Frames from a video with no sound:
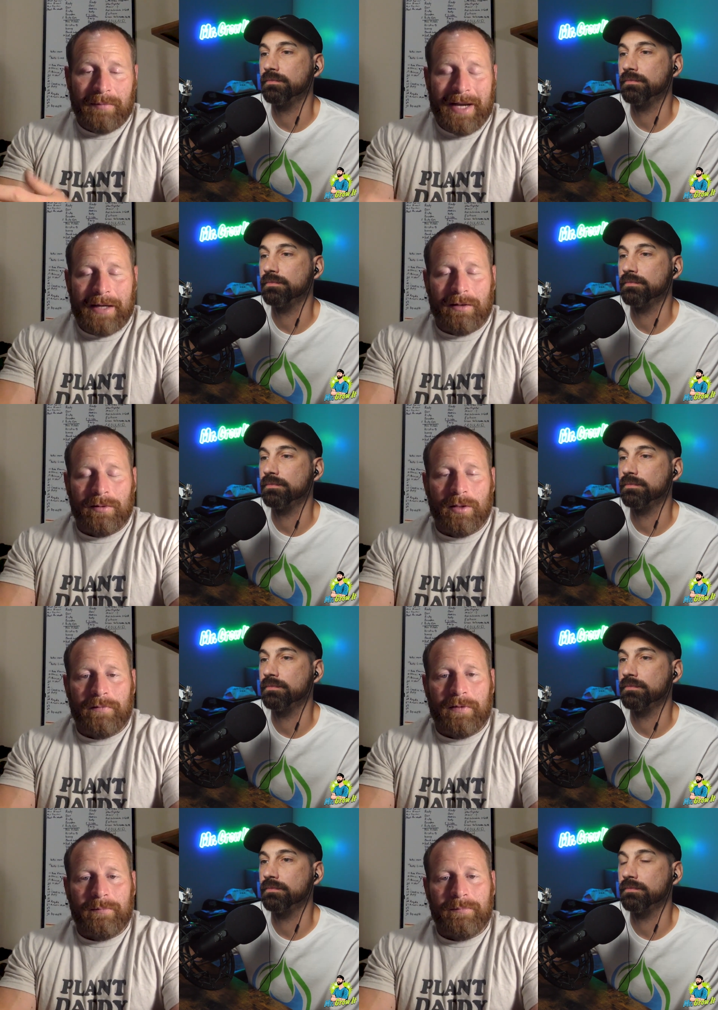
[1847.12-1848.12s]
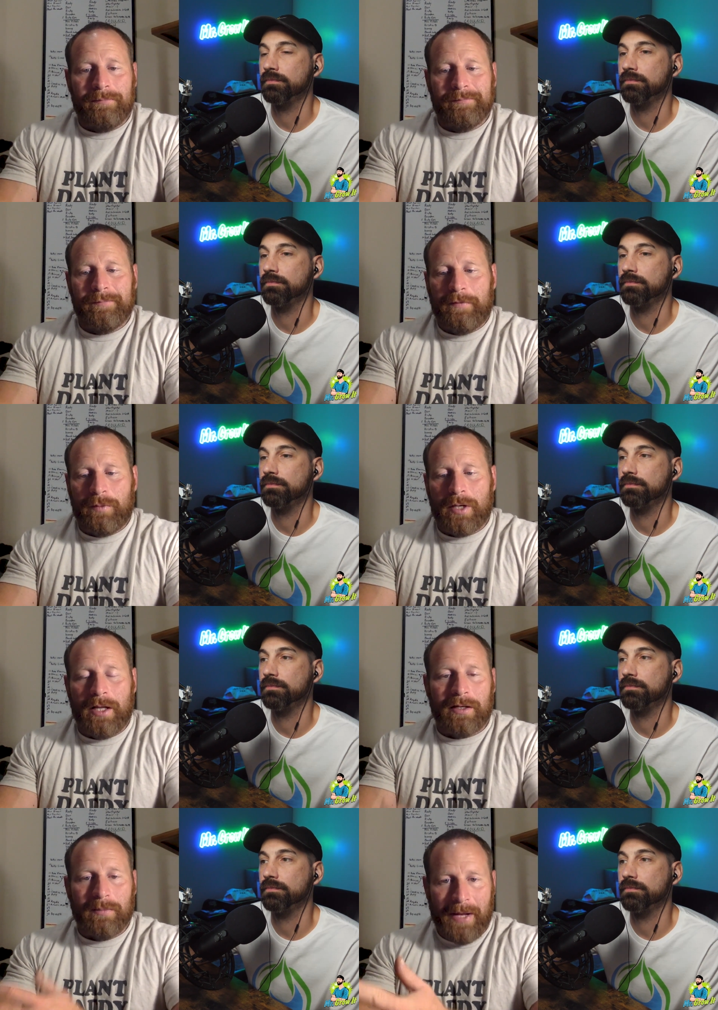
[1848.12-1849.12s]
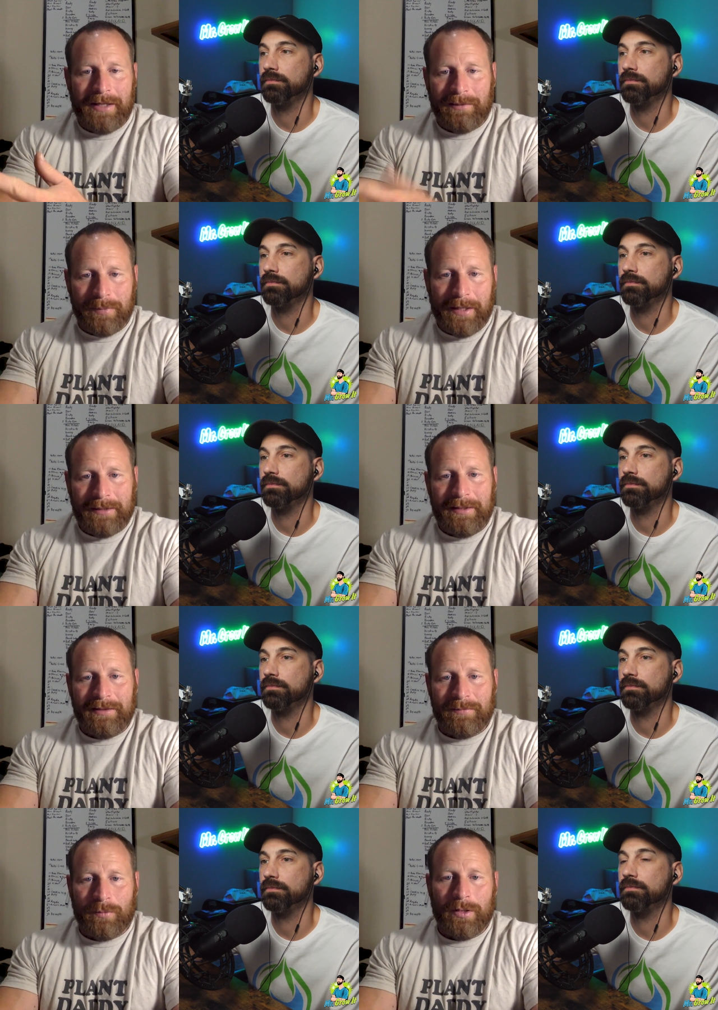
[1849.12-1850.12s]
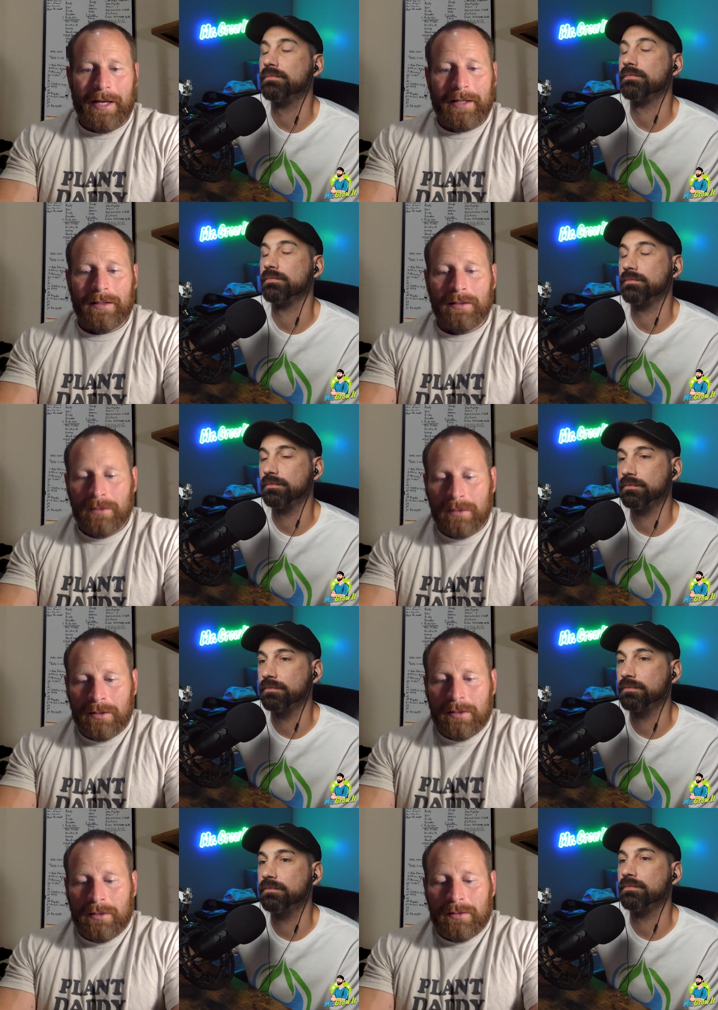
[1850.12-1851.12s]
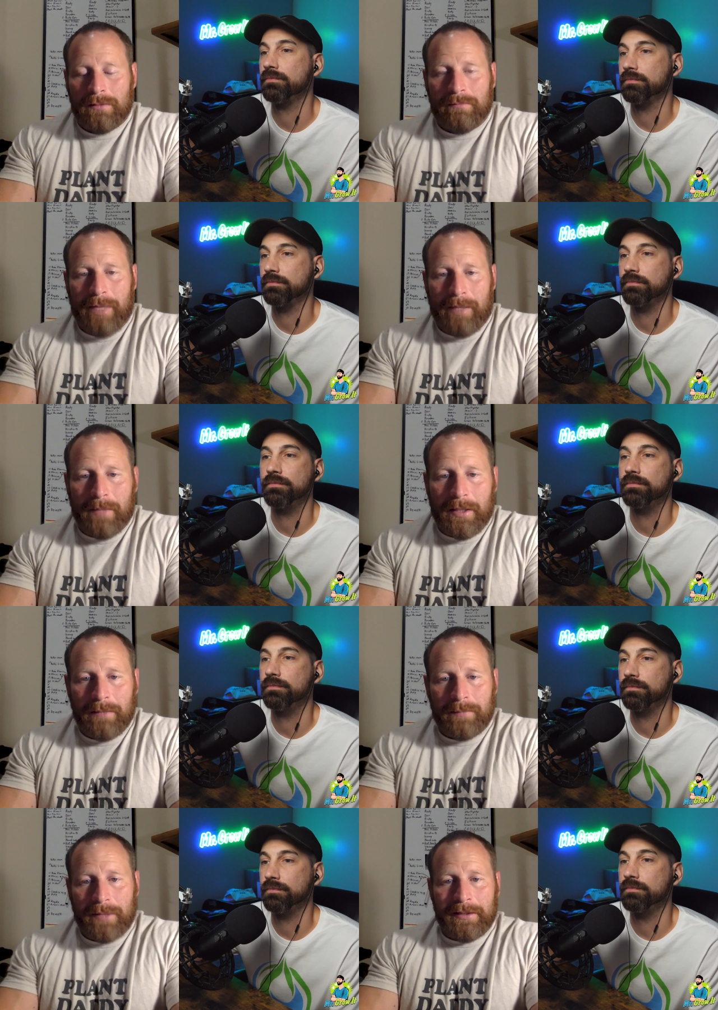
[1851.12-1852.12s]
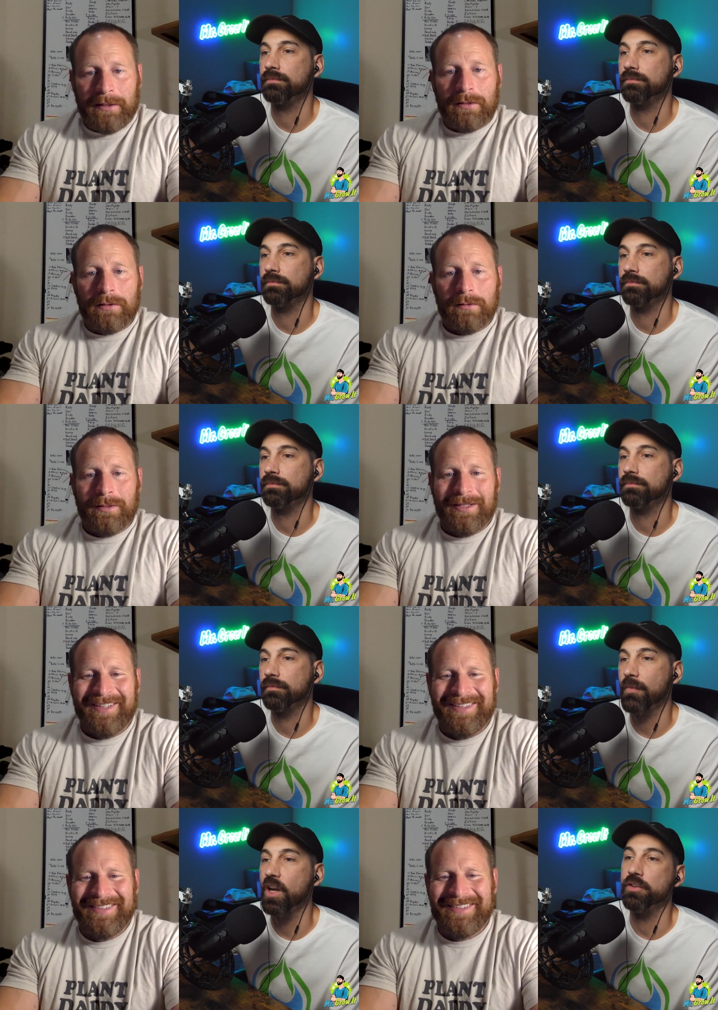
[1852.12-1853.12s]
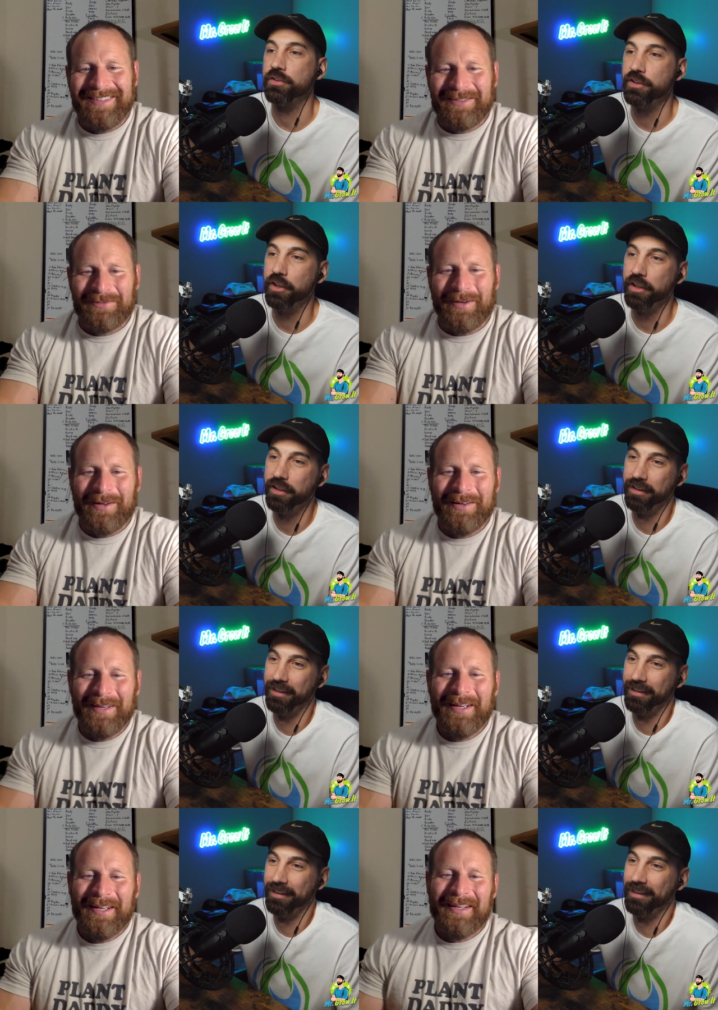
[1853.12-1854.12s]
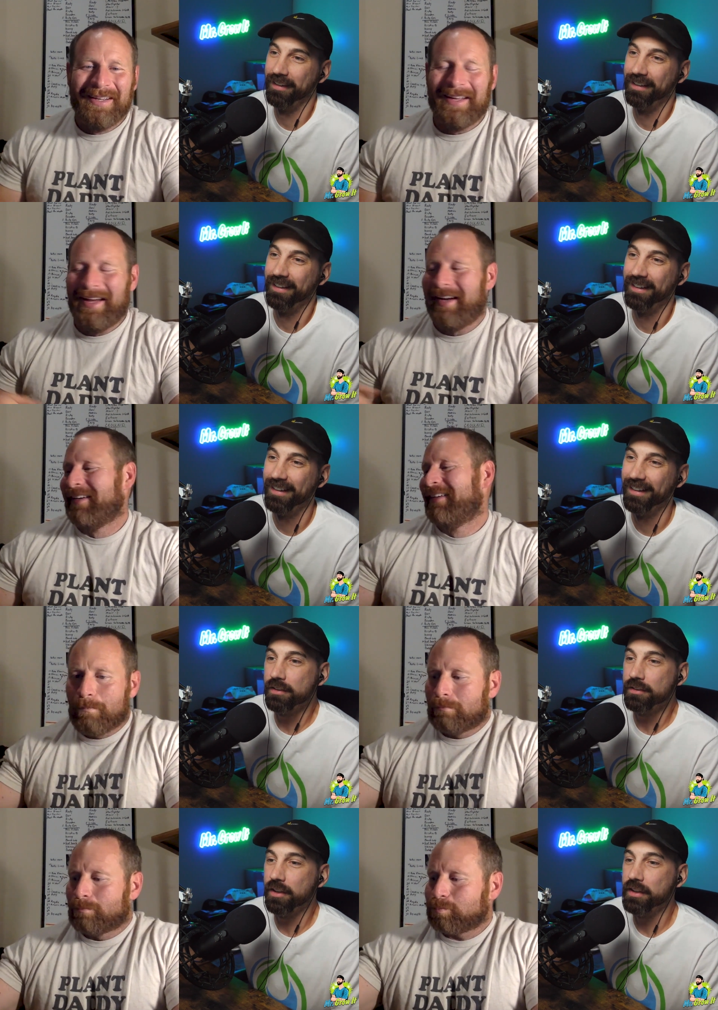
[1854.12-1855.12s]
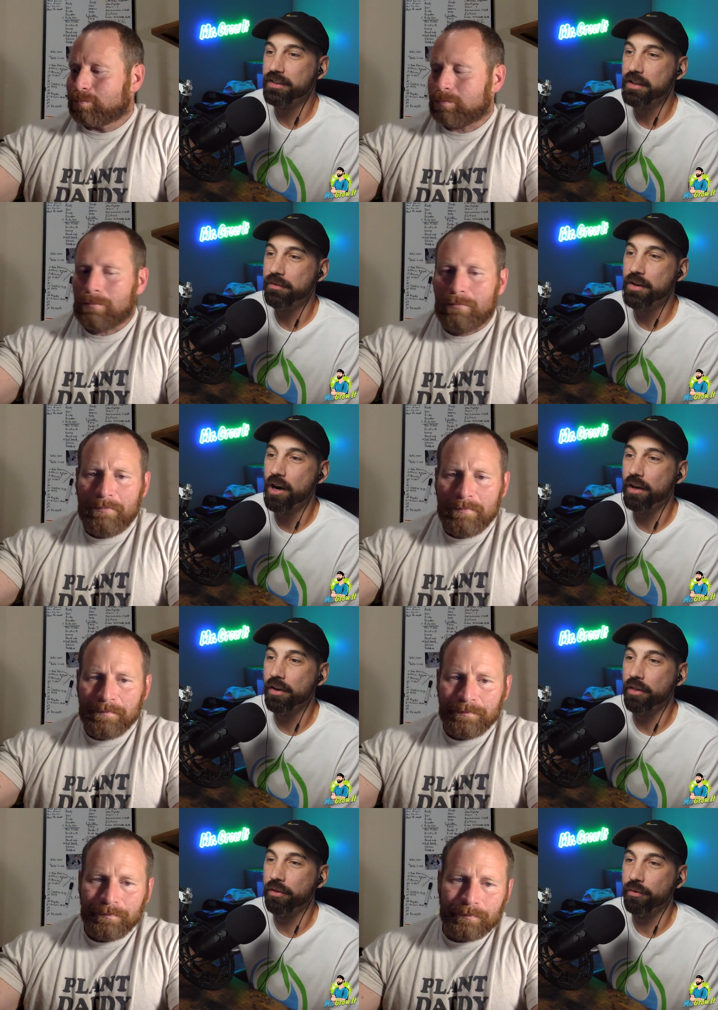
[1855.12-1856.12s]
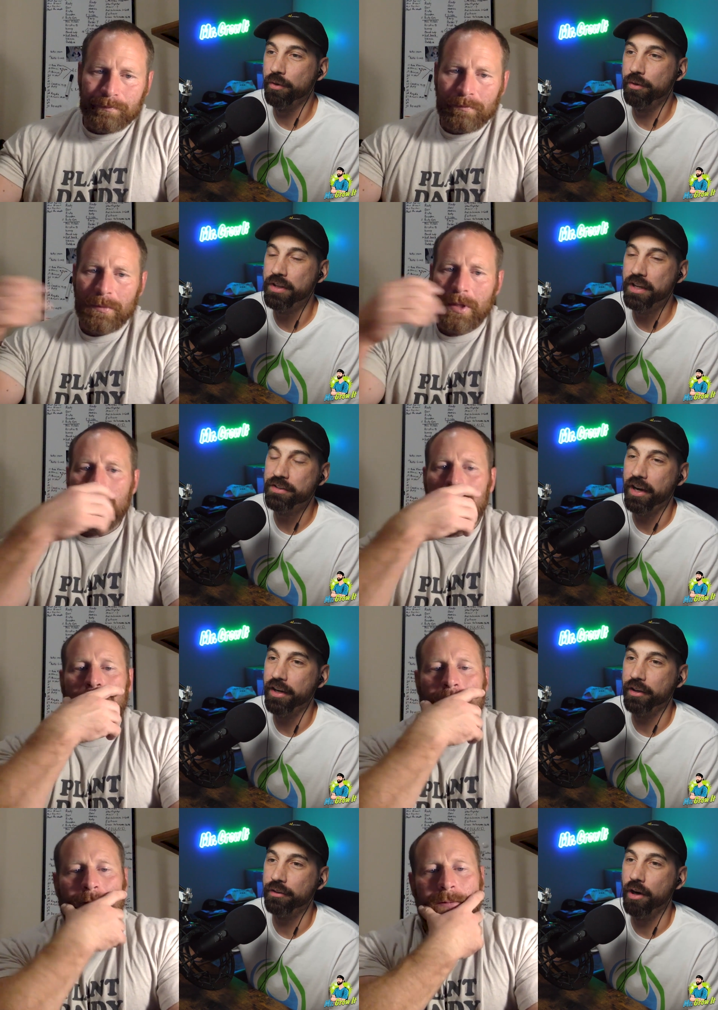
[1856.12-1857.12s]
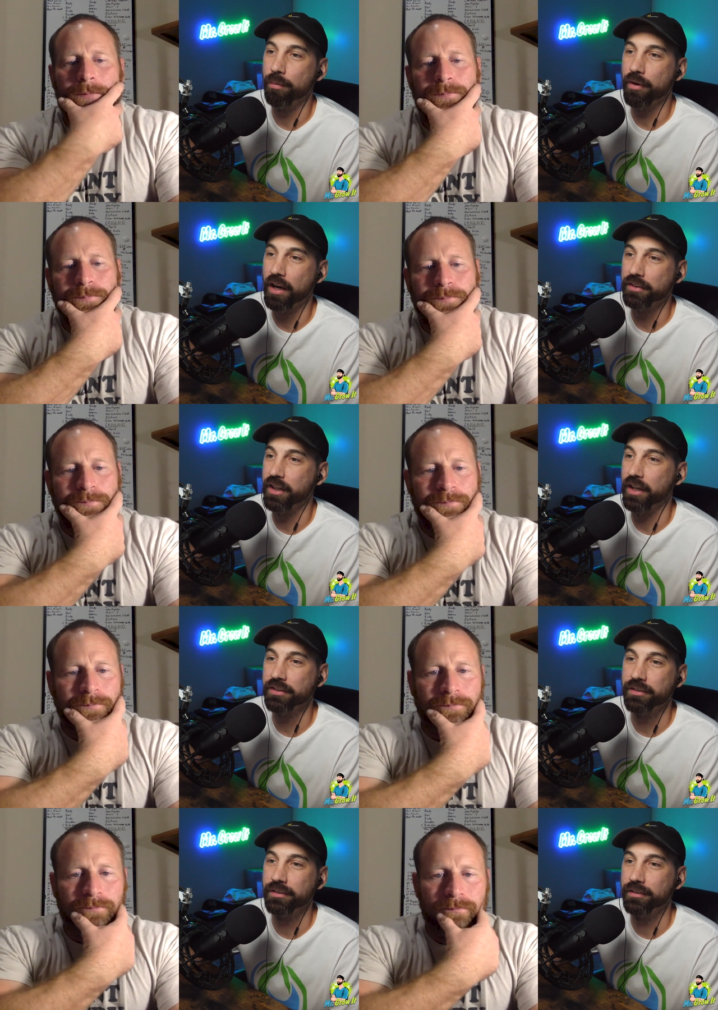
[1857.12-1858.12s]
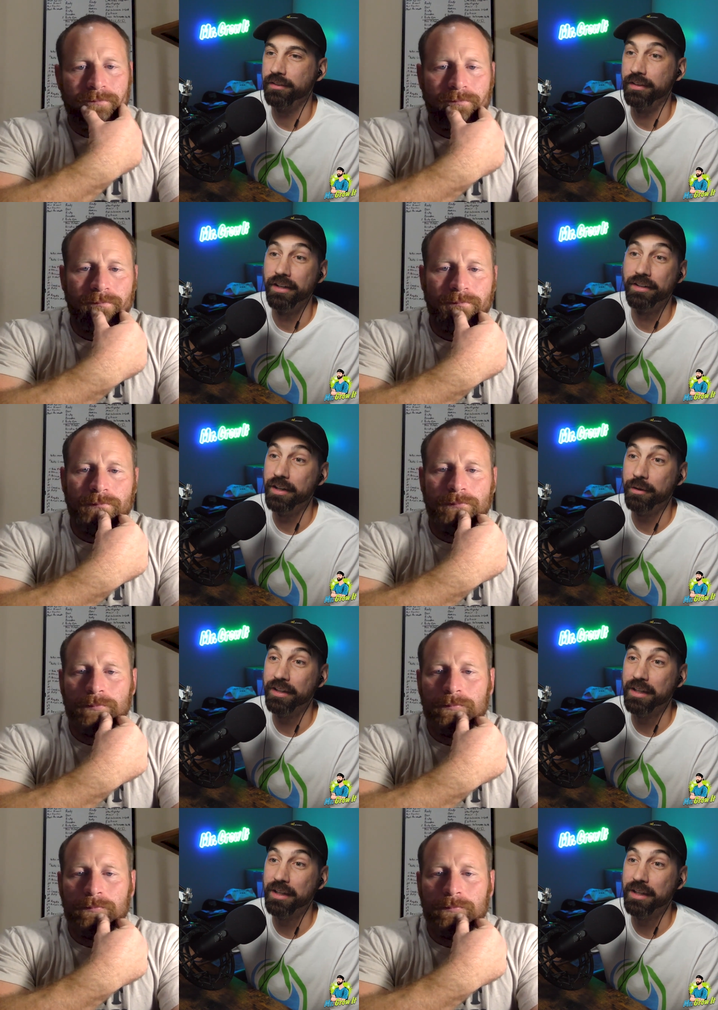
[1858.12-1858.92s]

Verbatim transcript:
Speaker 1: but I don't know if it if you call it companion planting, it's more like make money planting.
Speaker 2: Understood.
Speaker 1: Yeah.
Speaker 2: So let's say you've gone through the entire grow process. You didn't deal with